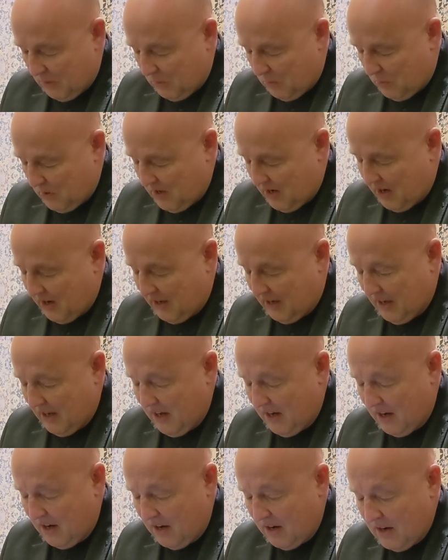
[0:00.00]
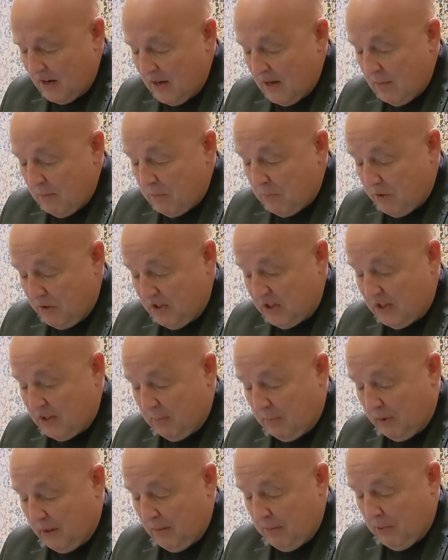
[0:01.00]
we are here
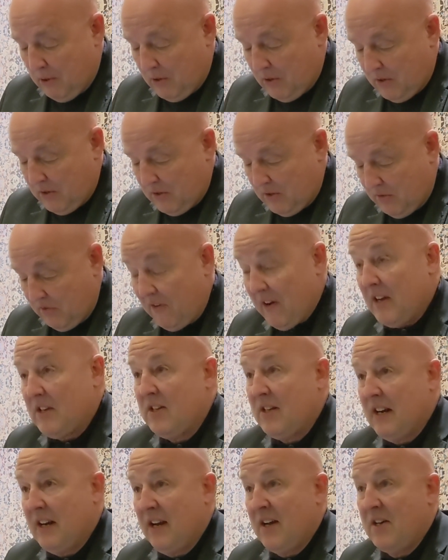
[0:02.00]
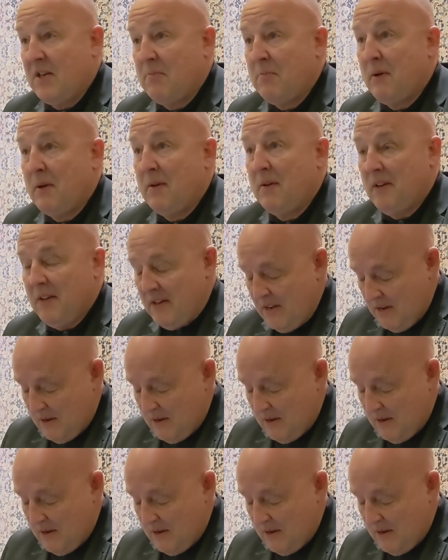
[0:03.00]
principally because you fascinate us, but